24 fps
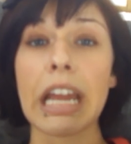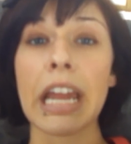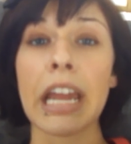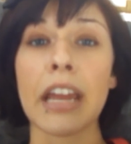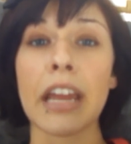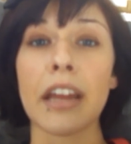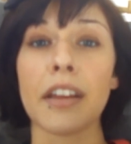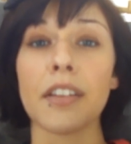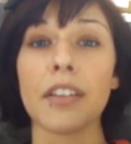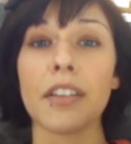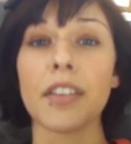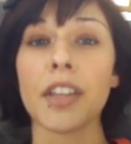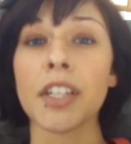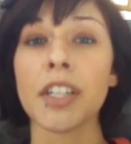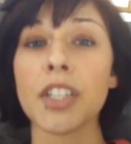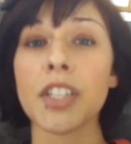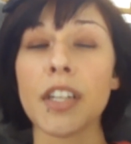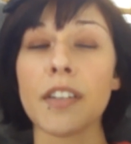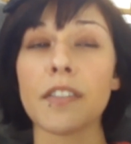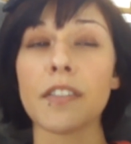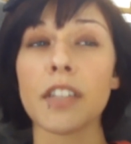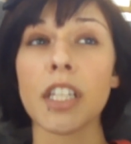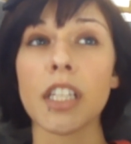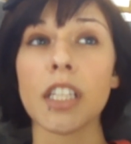and they're
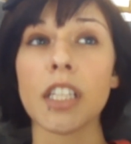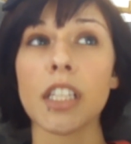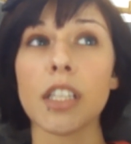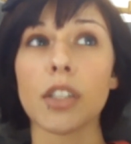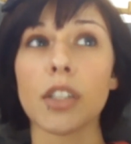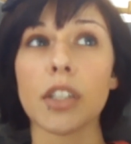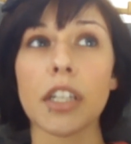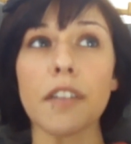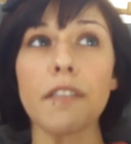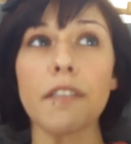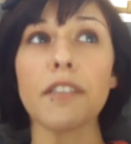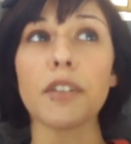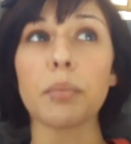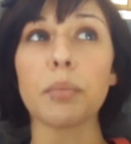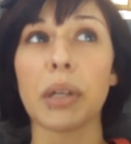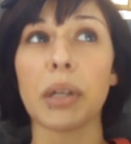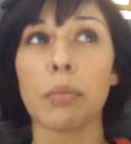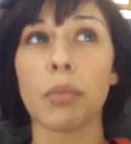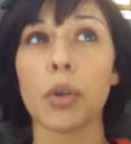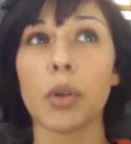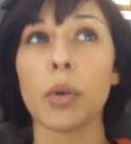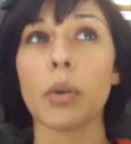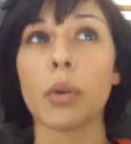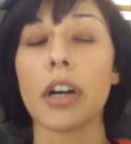definitely looking for
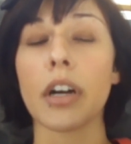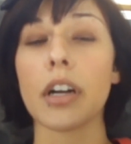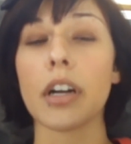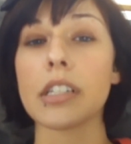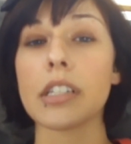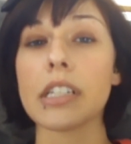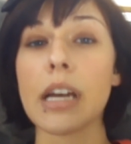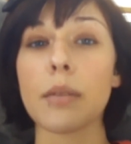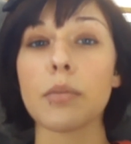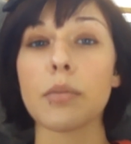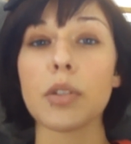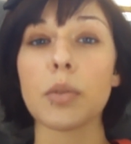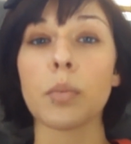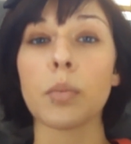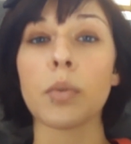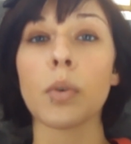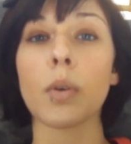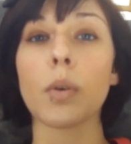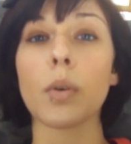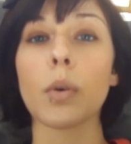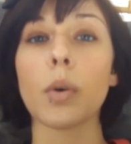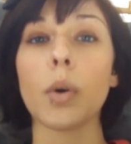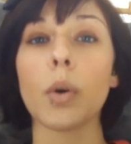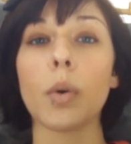people who are
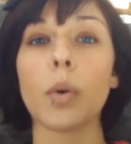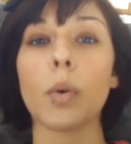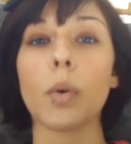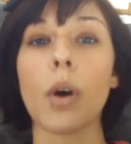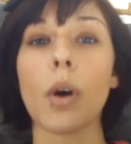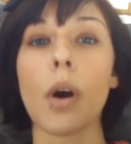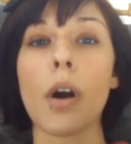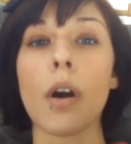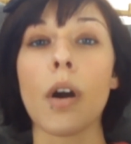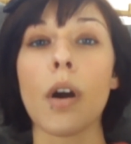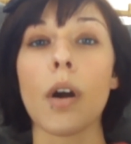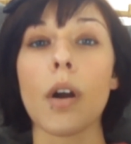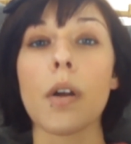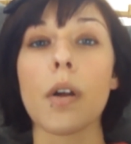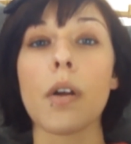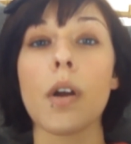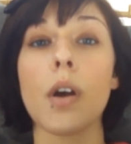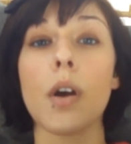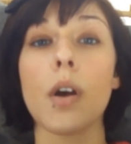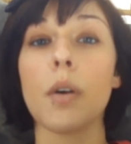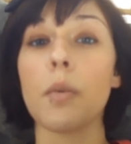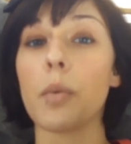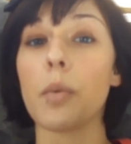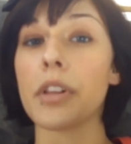adaptable, who are
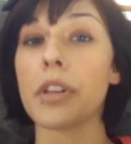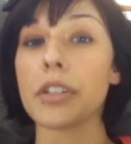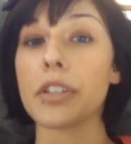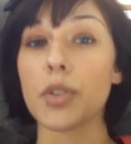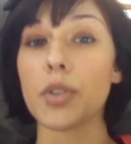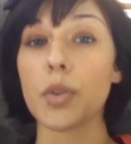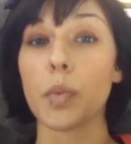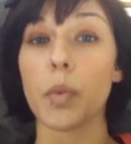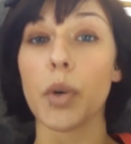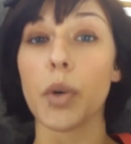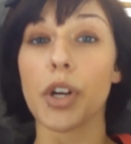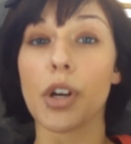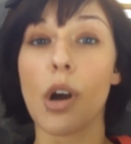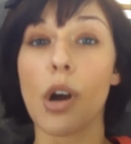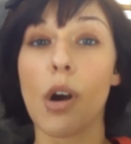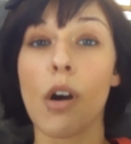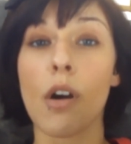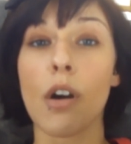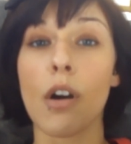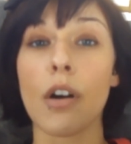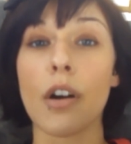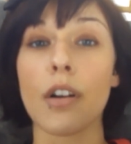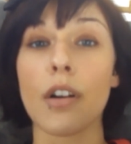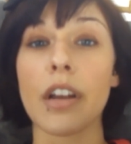willing to work
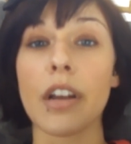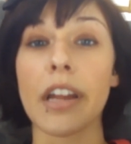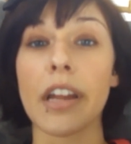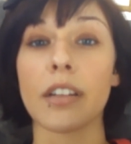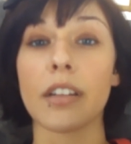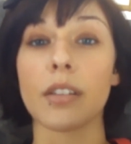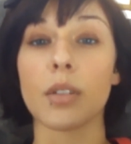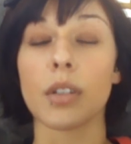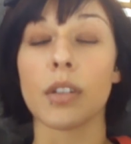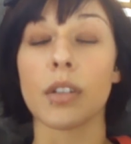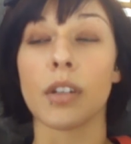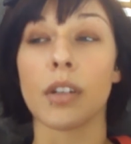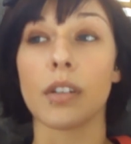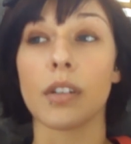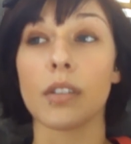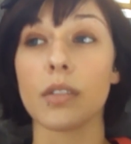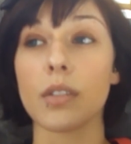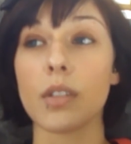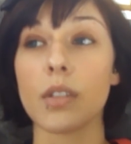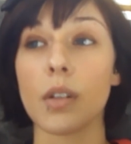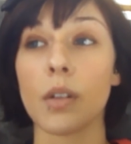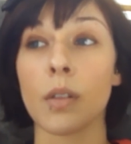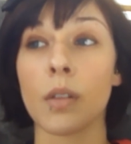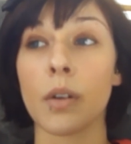hard and to
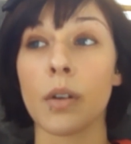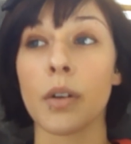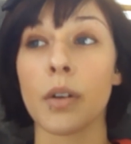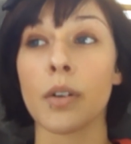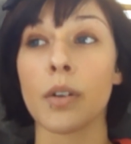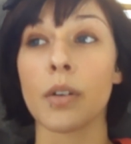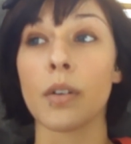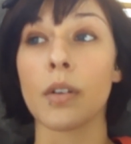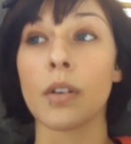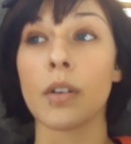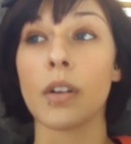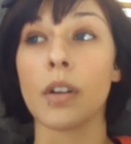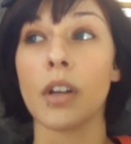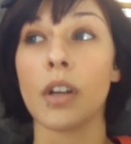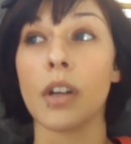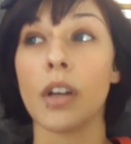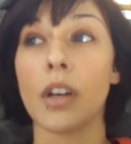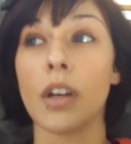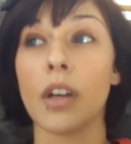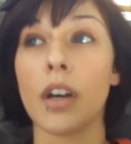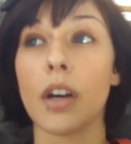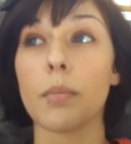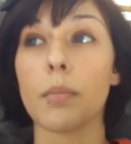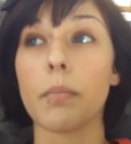learn
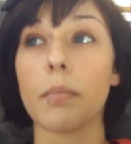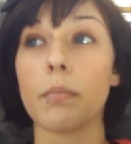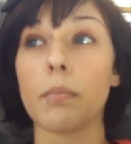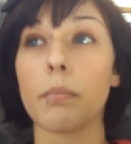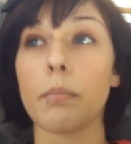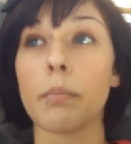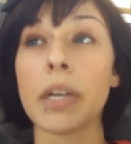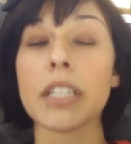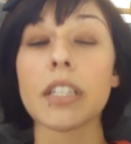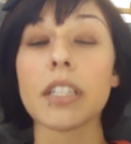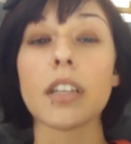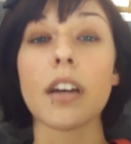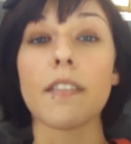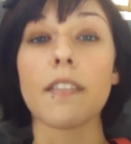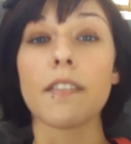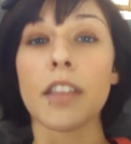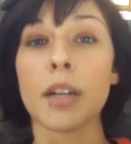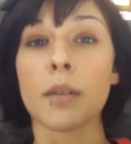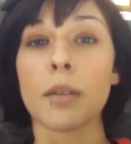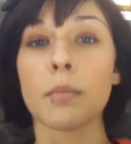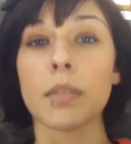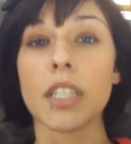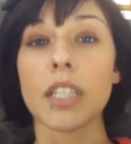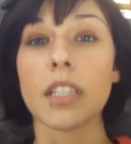based off
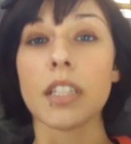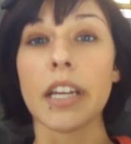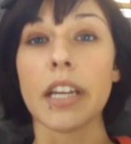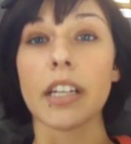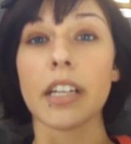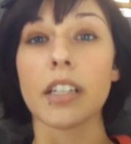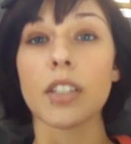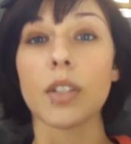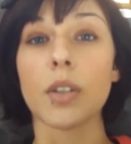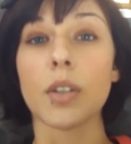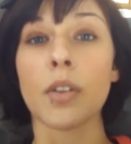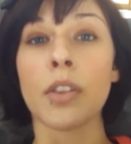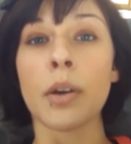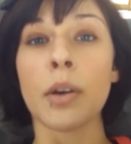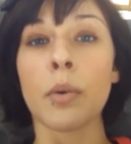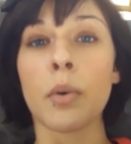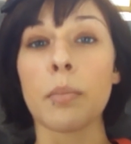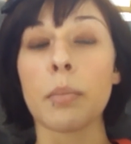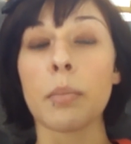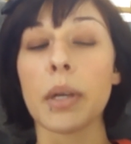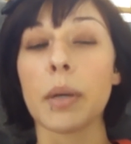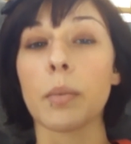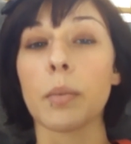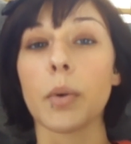their mistakes. So they
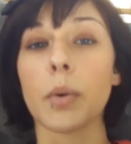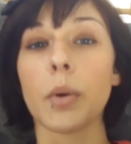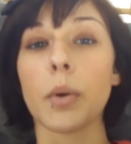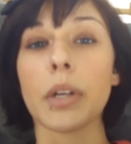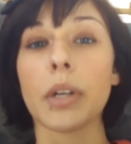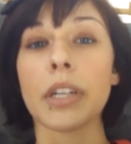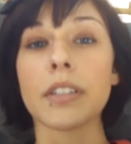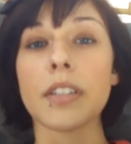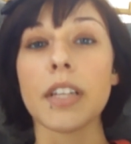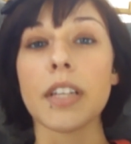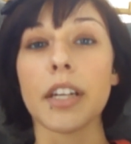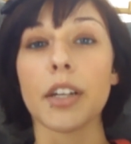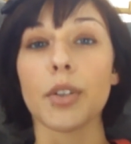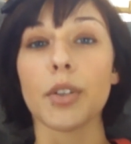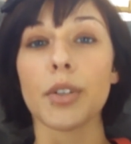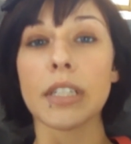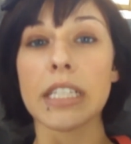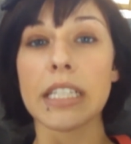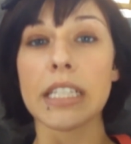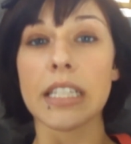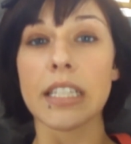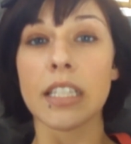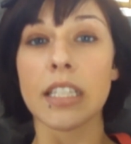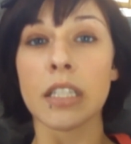want people who can take
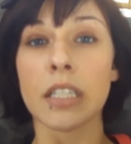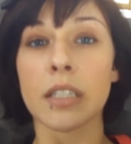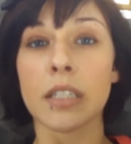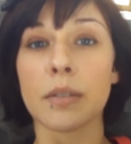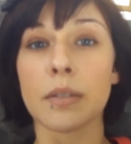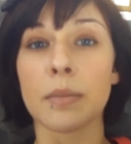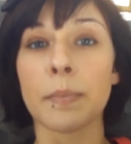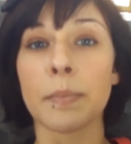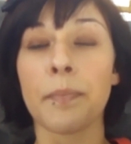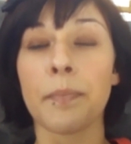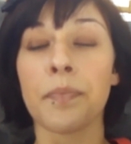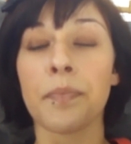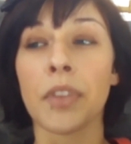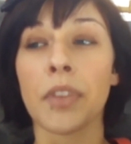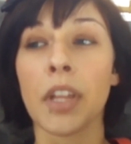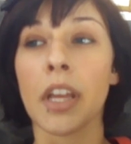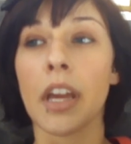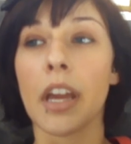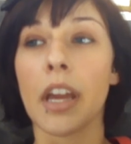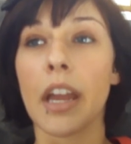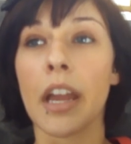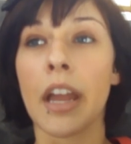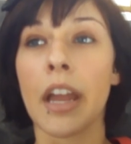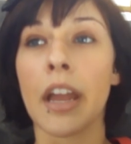criticism
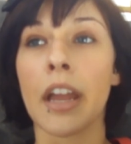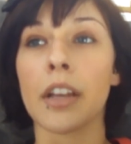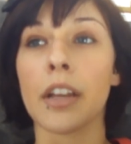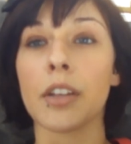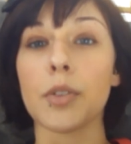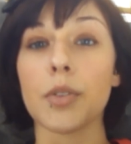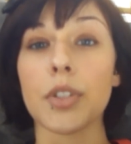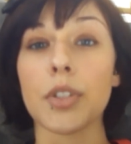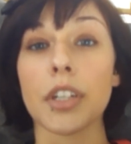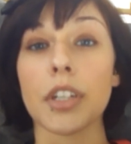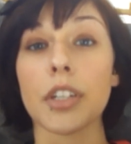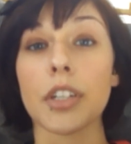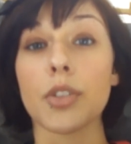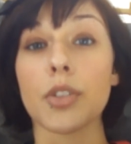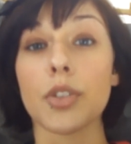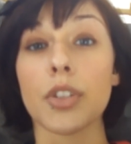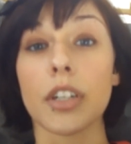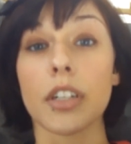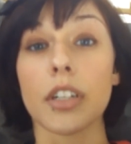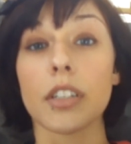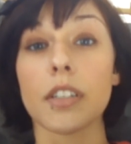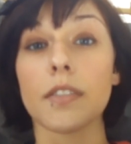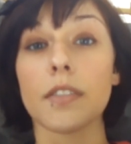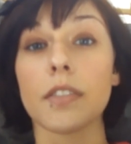and use it
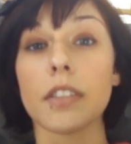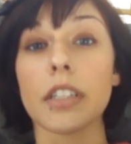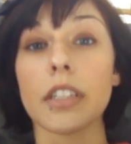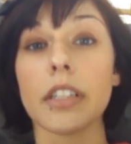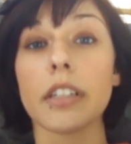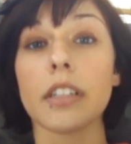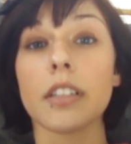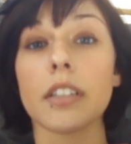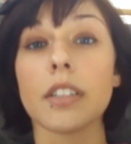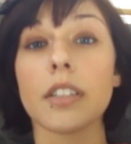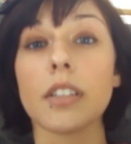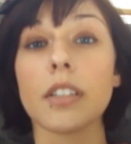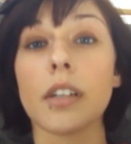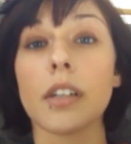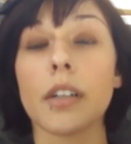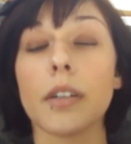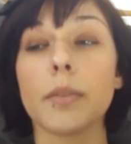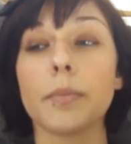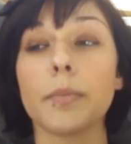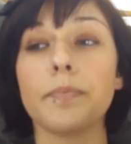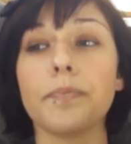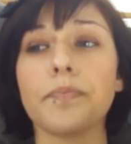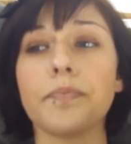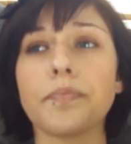constructively. So